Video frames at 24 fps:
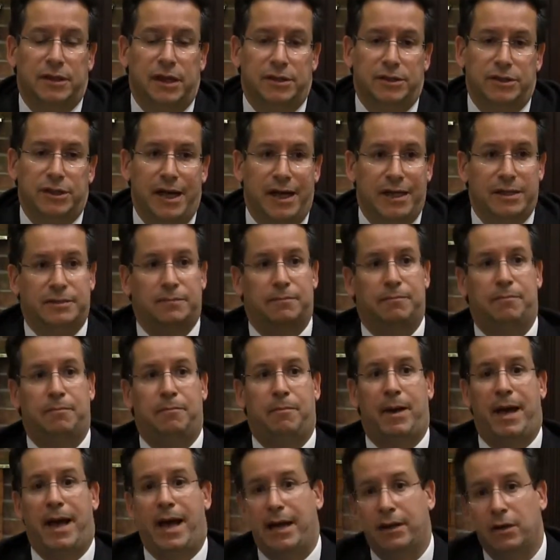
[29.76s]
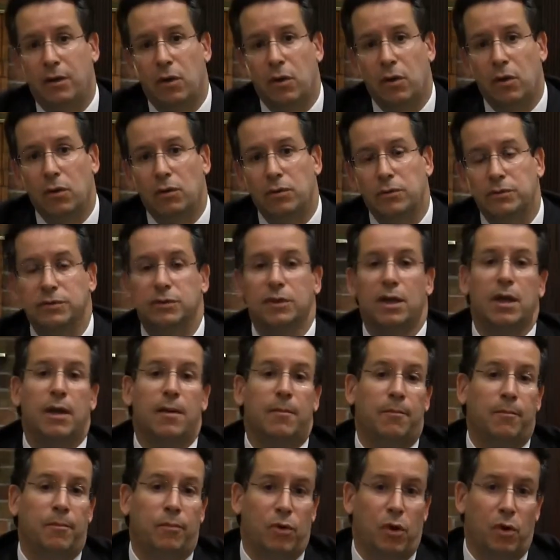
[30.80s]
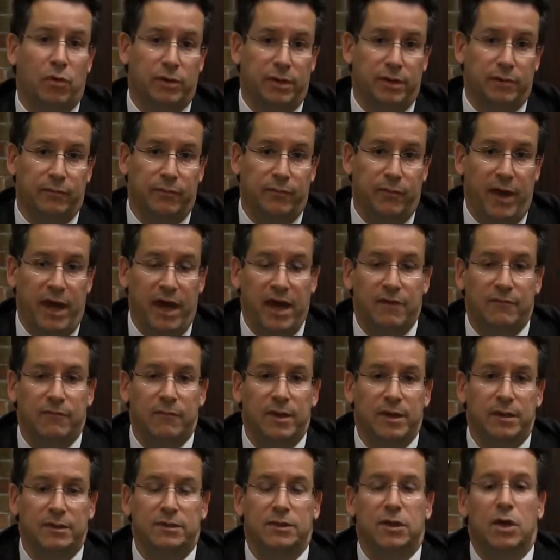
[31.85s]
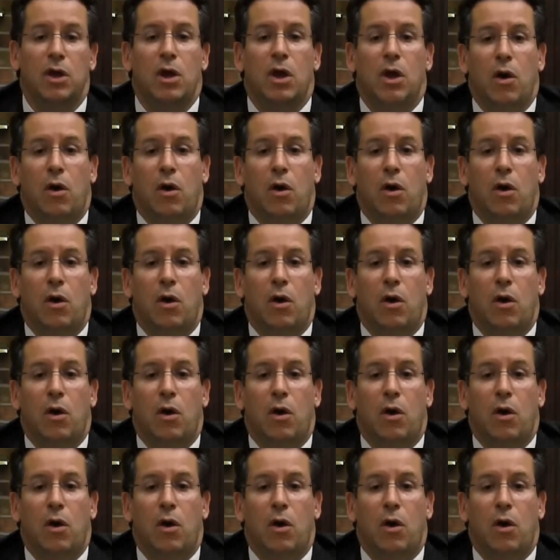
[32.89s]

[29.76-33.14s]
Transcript: such as potholes, broken pavements,